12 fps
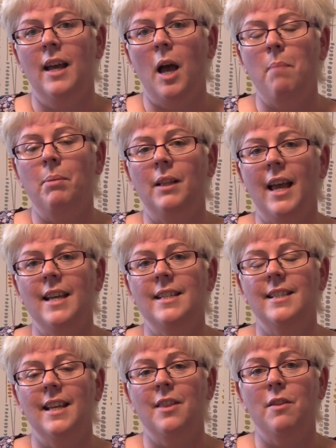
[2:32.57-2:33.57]
a
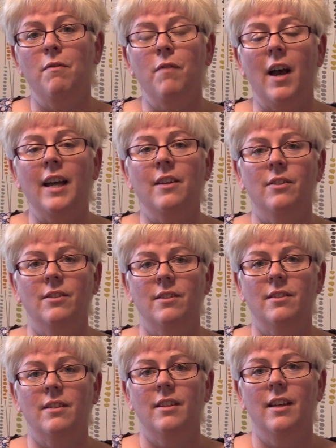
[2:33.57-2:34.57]
place in the
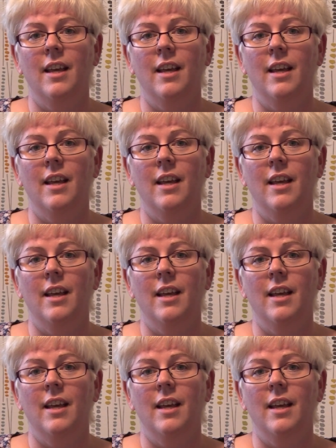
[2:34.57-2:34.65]
finals